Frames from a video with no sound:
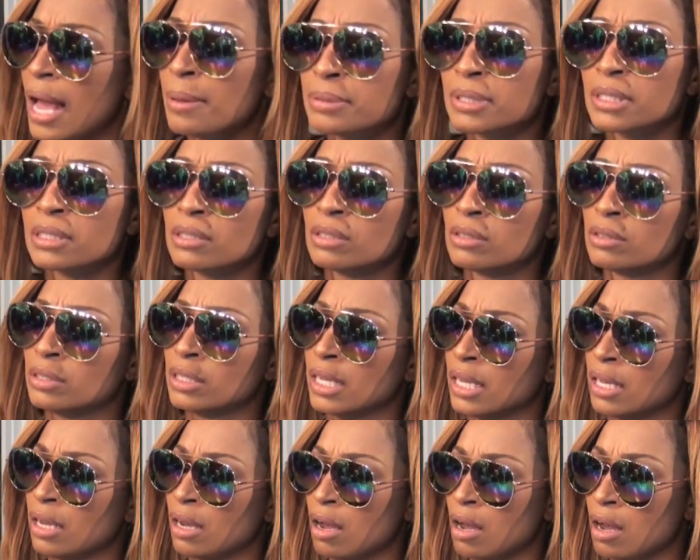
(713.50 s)

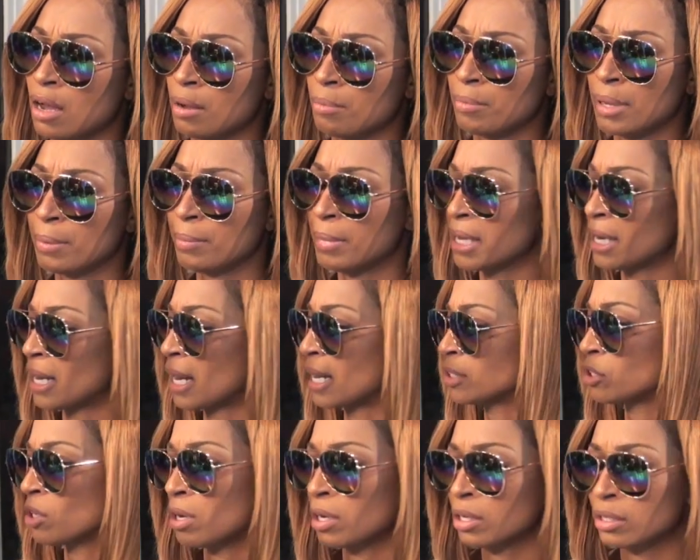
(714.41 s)
Absolutely. Mimi and I
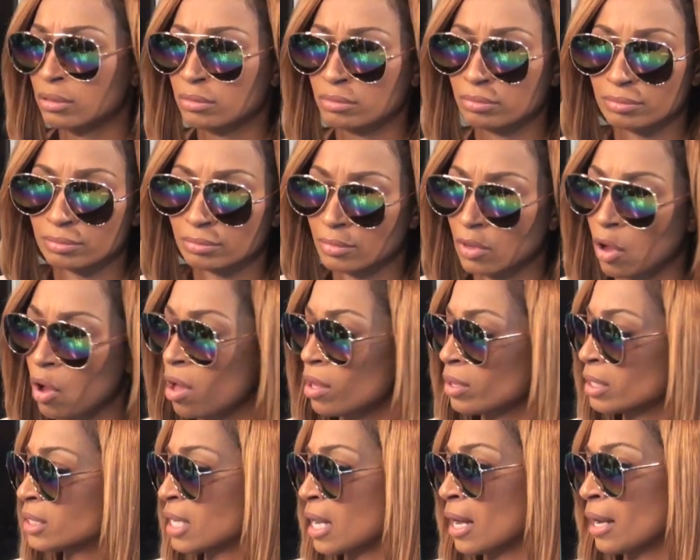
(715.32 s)
talk
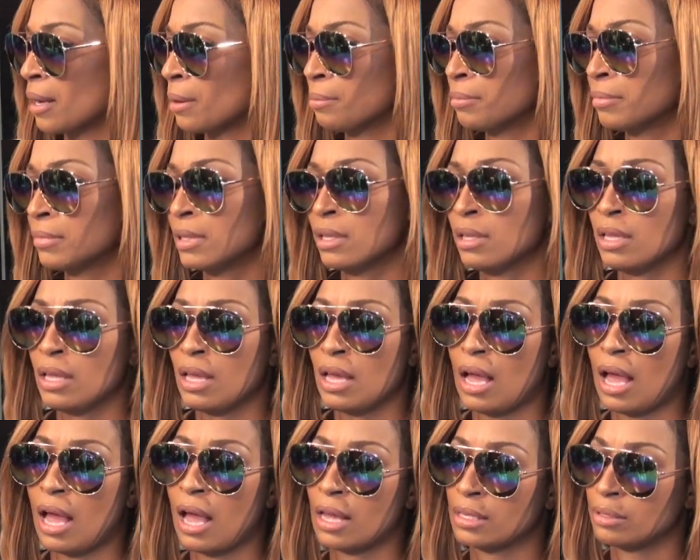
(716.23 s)
all the time.
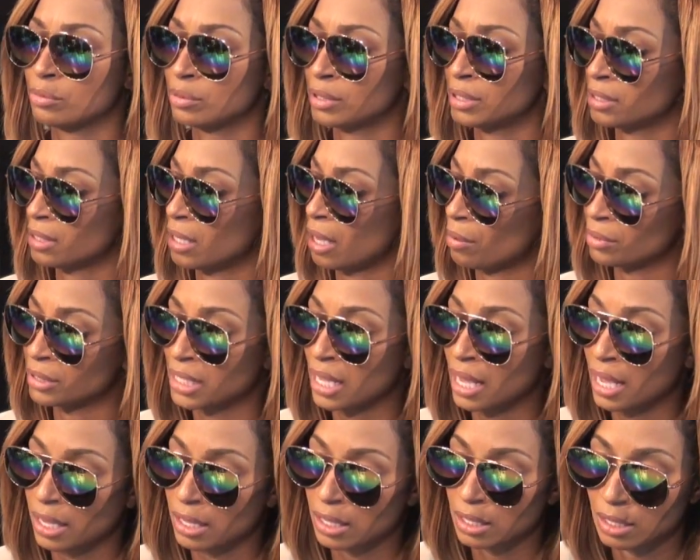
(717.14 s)
I was
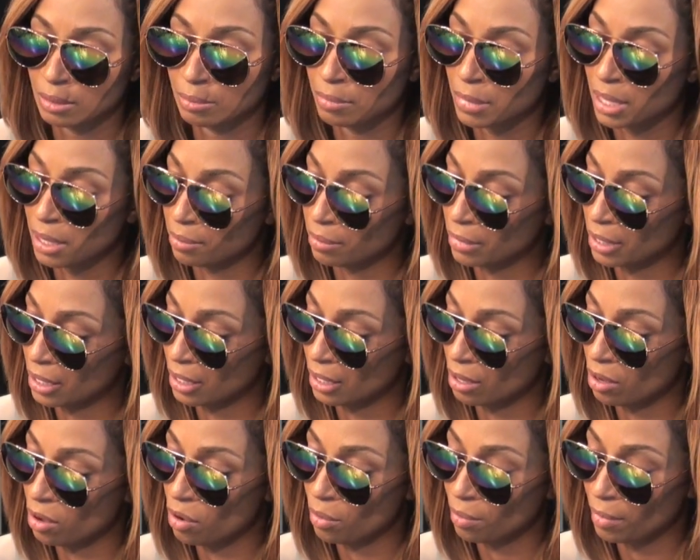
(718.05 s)
like,
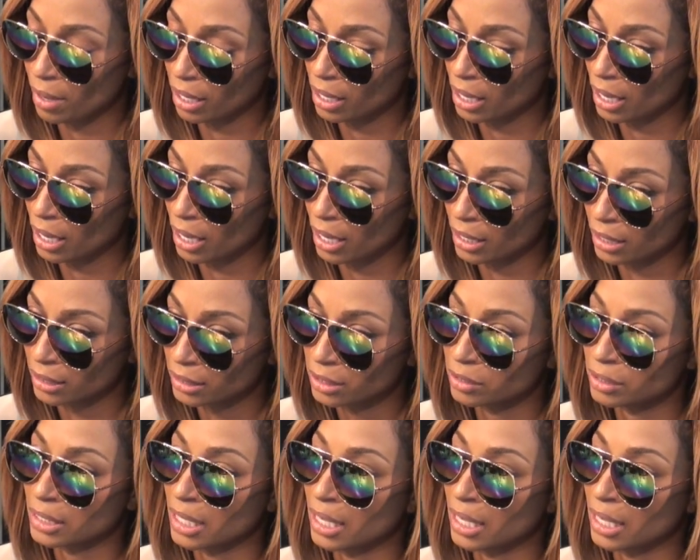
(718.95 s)
Mimi, oh my God. She was